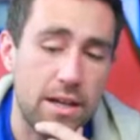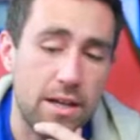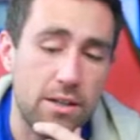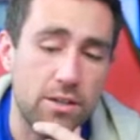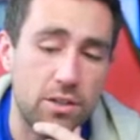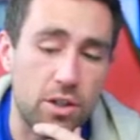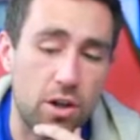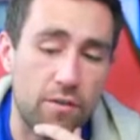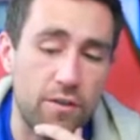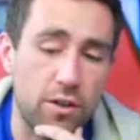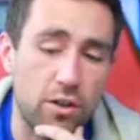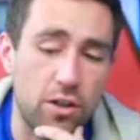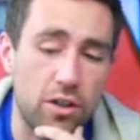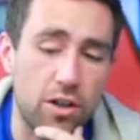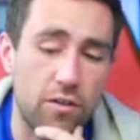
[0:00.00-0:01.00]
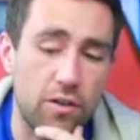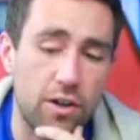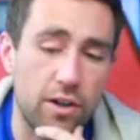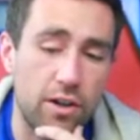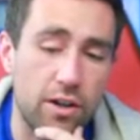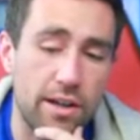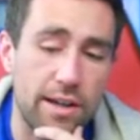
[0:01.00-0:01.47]
So if you look
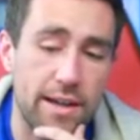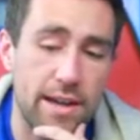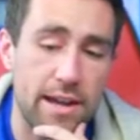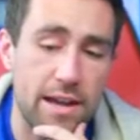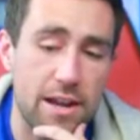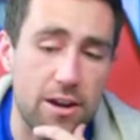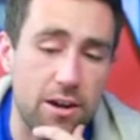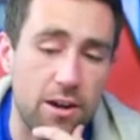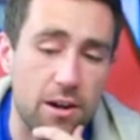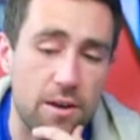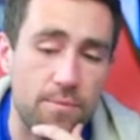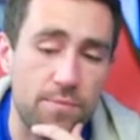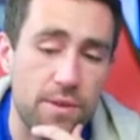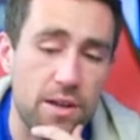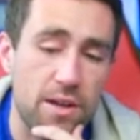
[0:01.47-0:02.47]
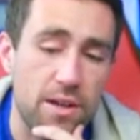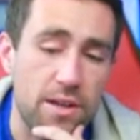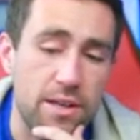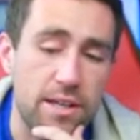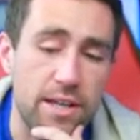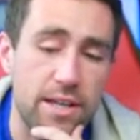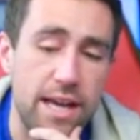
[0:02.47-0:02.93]
over here,
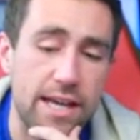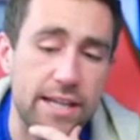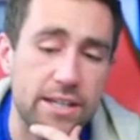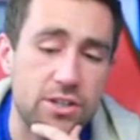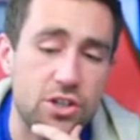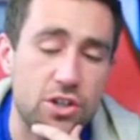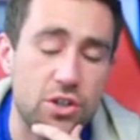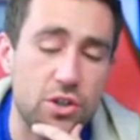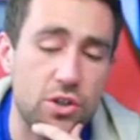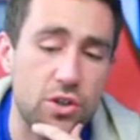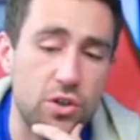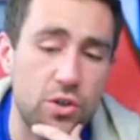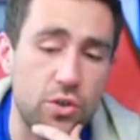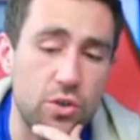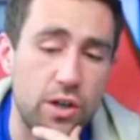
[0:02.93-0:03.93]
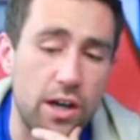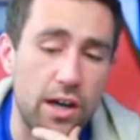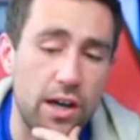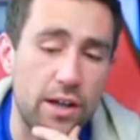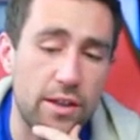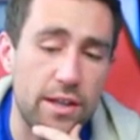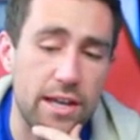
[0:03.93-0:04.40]
you get into
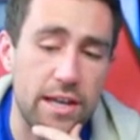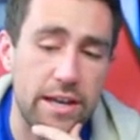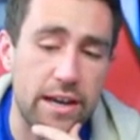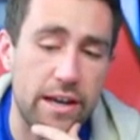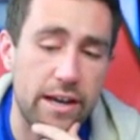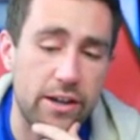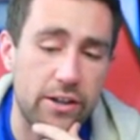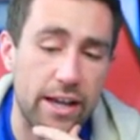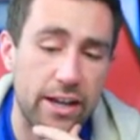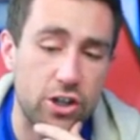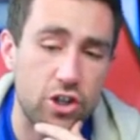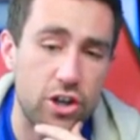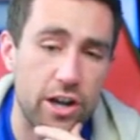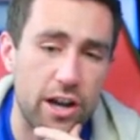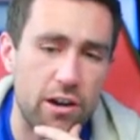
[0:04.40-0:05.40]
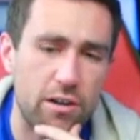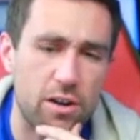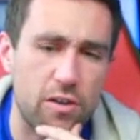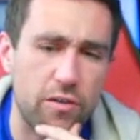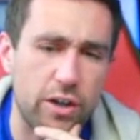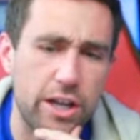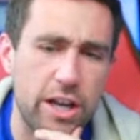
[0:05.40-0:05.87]
the election era
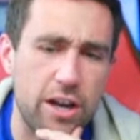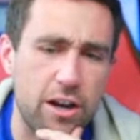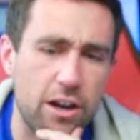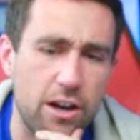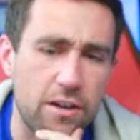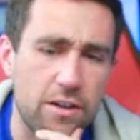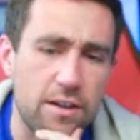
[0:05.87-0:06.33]
over here.